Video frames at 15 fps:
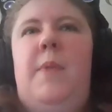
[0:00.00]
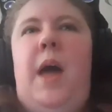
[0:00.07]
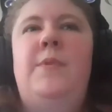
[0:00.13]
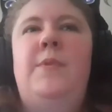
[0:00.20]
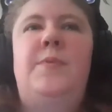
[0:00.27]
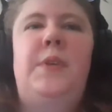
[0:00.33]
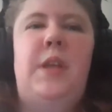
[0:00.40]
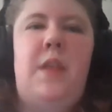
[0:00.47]
I
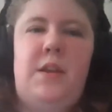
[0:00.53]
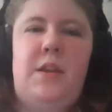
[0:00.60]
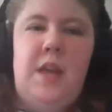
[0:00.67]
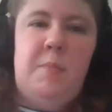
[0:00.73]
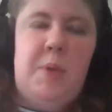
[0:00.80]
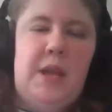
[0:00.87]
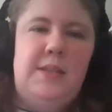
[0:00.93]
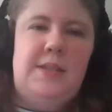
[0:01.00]
was really lucky
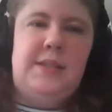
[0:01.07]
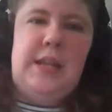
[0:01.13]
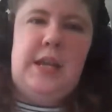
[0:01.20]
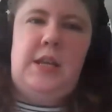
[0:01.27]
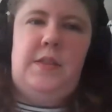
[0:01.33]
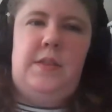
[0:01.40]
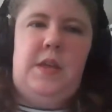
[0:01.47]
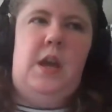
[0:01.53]
at Penn
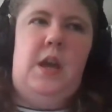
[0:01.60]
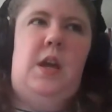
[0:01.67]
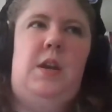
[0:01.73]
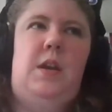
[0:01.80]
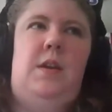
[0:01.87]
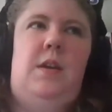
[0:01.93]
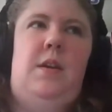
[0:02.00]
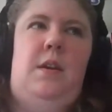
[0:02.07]
State that
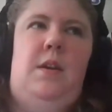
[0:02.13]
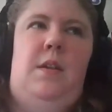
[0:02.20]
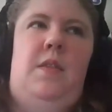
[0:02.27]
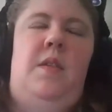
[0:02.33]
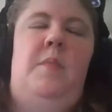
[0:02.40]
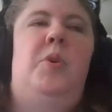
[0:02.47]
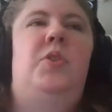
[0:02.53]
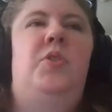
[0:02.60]

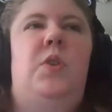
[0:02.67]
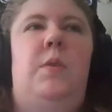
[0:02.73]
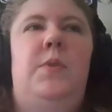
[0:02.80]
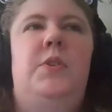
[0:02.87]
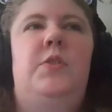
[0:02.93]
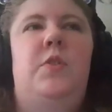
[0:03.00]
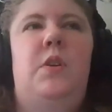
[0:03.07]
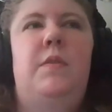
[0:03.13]
the bookstore
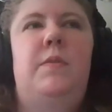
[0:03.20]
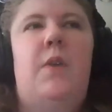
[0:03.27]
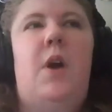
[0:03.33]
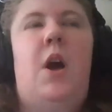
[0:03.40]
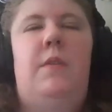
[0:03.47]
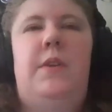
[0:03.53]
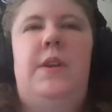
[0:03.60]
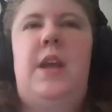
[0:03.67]
was sort of
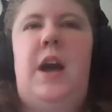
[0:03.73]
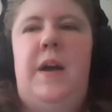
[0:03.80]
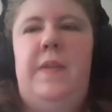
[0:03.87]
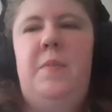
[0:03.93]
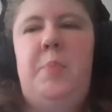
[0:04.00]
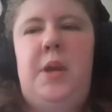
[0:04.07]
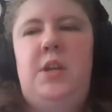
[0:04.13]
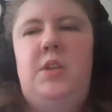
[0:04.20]
already on
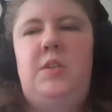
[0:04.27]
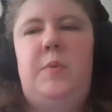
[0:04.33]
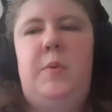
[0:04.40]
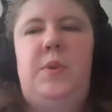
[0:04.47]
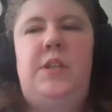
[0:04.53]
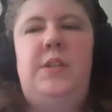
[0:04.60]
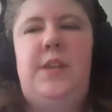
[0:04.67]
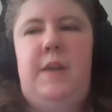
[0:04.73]
the page, but
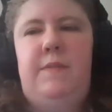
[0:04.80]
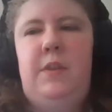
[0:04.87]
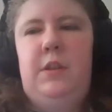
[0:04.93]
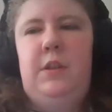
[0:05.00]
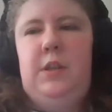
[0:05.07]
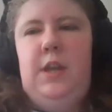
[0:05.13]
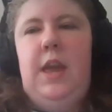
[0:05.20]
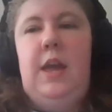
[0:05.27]
we
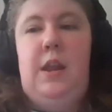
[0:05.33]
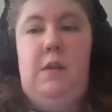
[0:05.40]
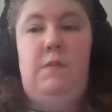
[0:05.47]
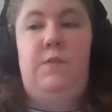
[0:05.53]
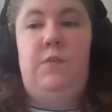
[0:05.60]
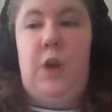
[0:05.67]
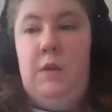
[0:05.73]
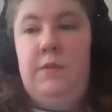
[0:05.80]
definitely had a
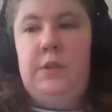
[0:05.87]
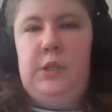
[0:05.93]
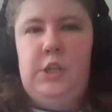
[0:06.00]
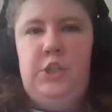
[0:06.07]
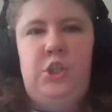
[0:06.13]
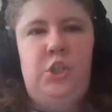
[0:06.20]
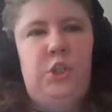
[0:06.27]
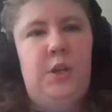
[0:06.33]
fraught
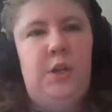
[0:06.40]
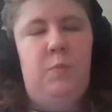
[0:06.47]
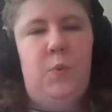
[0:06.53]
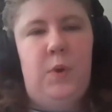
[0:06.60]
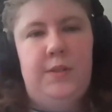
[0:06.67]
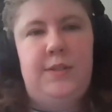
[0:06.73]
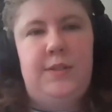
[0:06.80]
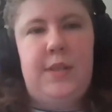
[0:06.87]
relationship
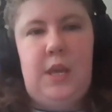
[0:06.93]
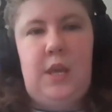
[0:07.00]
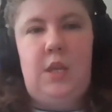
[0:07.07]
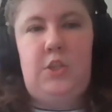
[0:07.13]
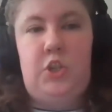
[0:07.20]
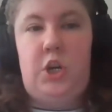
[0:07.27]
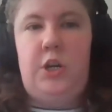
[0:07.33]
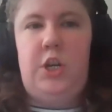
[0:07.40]
once they
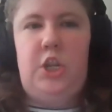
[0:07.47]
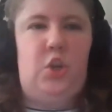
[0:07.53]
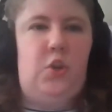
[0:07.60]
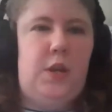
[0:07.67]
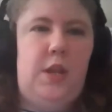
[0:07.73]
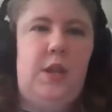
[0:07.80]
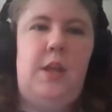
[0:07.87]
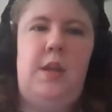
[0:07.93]
started
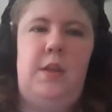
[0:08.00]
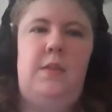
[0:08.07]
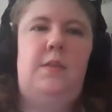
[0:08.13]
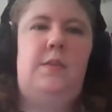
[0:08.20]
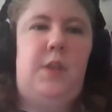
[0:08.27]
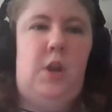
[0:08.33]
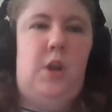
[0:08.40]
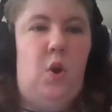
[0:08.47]

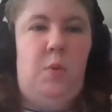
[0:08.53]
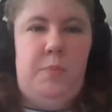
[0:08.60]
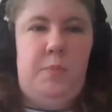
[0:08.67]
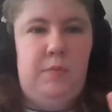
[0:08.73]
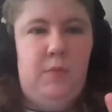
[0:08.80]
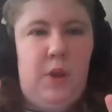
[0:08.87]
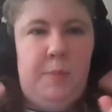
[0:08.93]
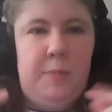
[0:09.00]
creating their
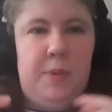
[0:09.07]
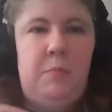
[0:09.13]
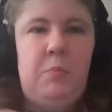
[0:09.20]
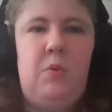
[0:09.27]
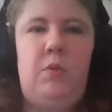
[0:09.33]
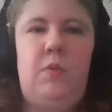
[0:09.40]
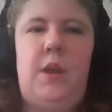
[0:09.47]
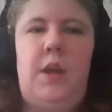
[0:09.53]
open wrapping
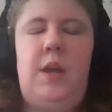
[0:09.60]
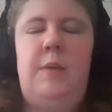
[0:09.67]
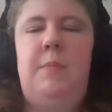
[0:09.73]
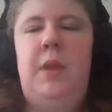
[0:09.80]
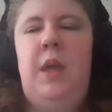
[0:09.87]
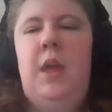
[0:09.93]
program.